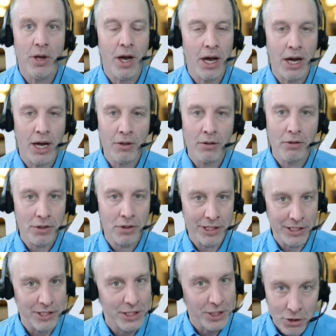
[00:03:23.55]
The
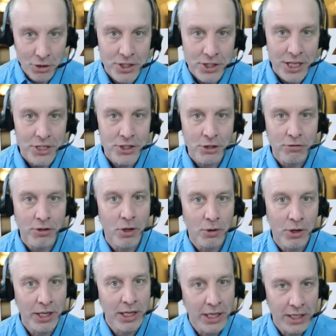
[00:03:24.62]
skill sets are
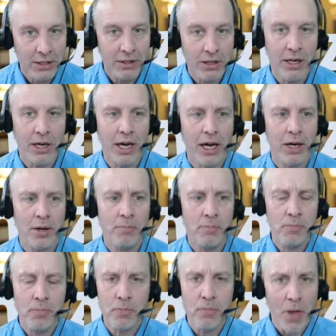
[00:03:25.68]
flowing in.
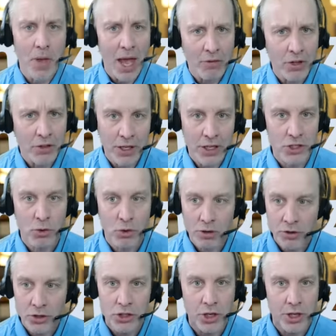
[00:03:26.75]
Everything's sort of
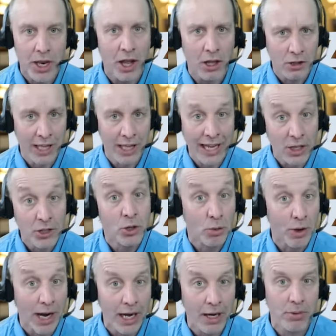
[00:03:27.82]
just a land
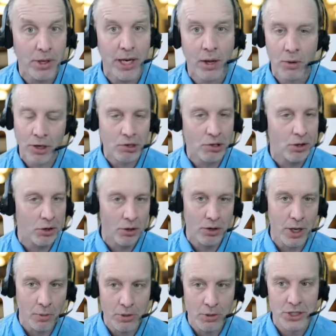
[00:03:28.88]
grab. And I
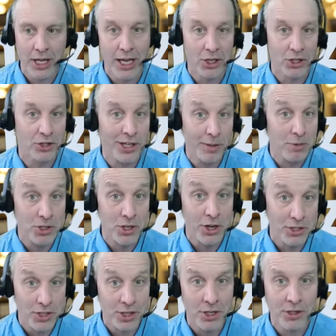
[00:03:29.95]
would say actually
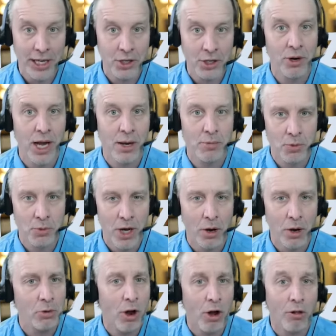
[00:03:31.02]
Amazon's in a land grab as
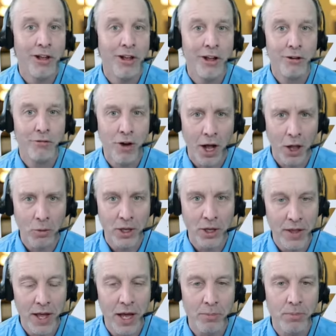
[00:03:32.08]
well. We're all following
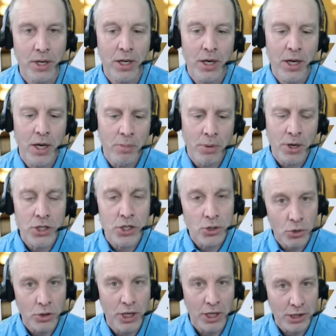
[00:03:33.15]
them, but it's
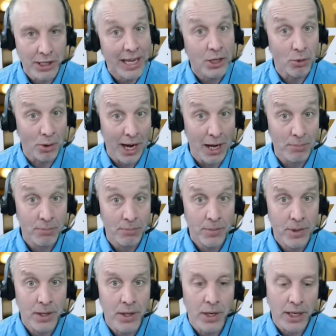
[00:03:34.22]
truly a land grab
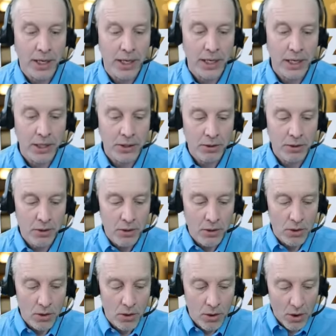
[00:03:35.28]
in
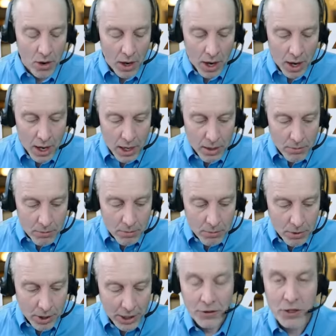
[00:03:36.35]

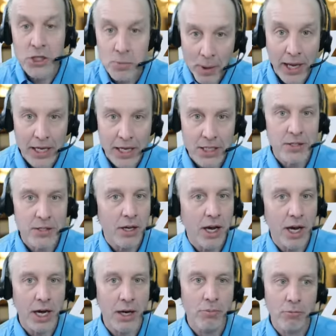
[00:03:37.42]
the space
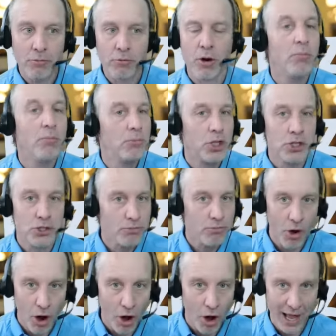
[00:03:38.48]
from just
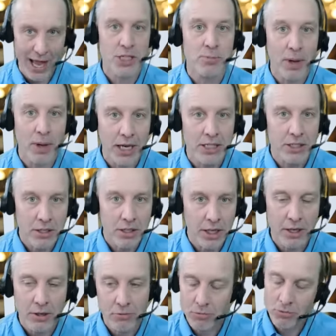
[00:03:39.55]
all aspects.
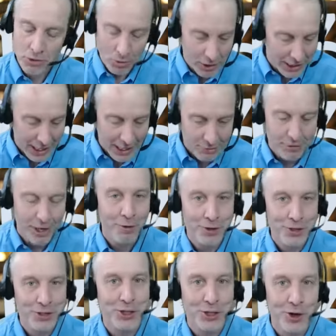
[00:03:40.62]
And so again, I would
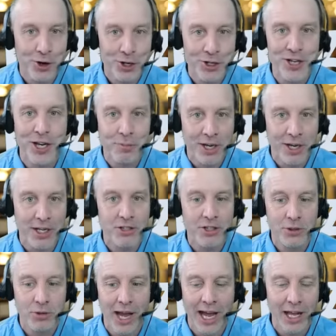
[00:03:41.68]
just encourage anybody
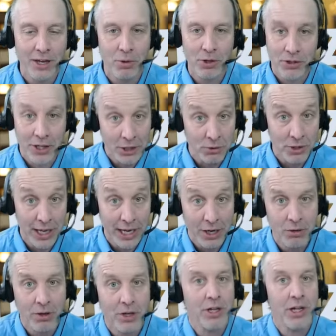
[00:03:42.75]
to add what they do
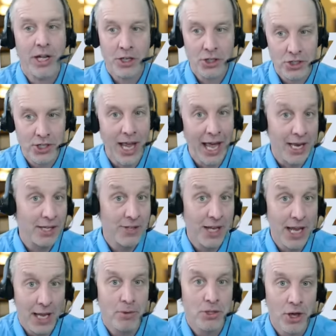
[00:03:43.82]
now and just add as an
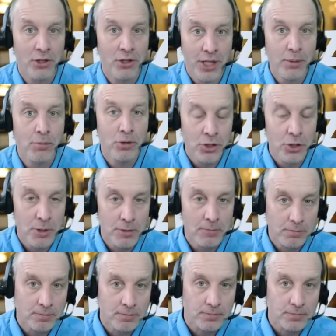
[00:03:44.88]
Amazon label to it.